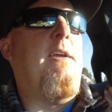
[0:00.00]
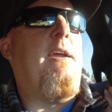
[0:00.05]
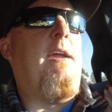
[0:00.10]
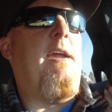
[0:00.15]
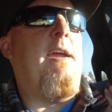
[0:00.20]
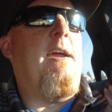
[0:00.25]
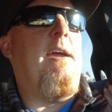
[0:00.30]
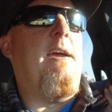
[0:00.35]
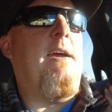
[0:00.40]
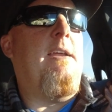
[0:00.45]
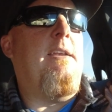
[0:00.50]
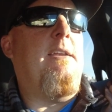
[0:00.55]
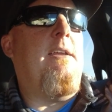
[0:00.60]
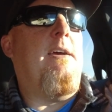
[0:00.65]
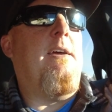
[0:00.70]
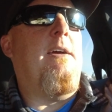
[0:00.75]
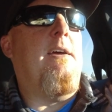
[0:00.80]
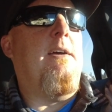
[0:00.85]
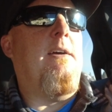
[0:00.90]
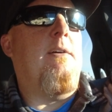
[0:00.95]

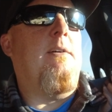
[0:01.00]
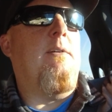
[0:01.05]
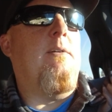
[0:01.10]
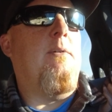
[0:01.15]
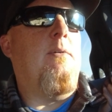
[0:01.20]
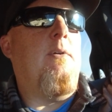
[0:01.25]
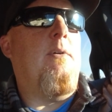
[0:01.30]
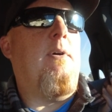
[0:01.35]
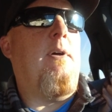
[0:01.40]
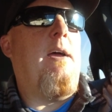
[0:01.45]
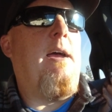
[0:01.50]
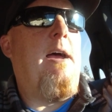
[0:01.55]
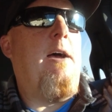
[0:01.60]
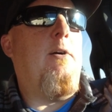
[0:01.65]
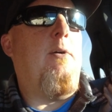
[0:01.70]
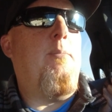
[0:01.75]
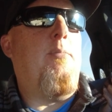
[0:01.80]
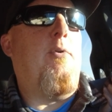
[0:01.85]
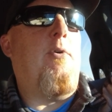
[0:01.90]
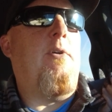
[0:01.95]
and
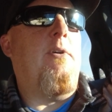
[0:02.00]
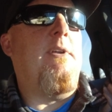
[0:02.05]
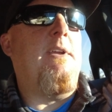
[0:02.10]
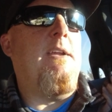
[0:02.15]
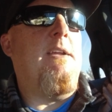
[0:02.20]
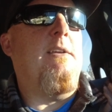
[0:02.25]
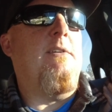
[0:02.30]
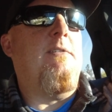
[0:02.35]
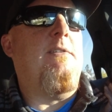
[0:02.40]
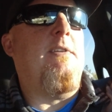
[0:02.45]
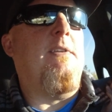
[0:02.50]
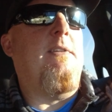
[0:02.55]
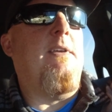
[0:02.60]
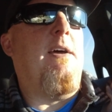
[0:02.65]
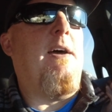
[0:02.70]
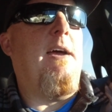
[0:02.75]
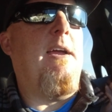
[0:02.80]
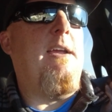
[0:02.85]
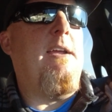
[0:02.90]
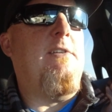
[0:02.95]
how important he is to the
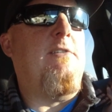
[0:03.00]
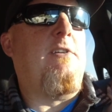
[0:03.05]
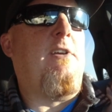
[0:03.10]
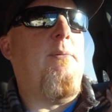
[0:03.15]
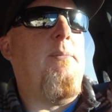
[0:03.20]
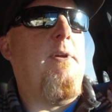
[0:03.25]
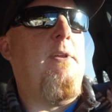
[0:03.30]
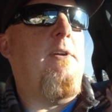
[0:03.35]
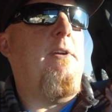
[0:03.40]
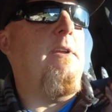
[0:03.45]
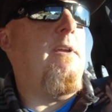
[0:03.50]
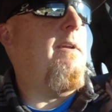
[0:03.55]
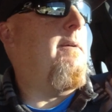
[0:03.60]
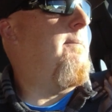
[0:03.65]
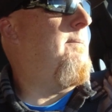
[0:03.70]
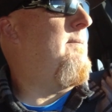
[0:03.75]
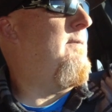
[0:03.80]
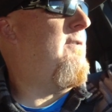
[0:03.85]
IH community.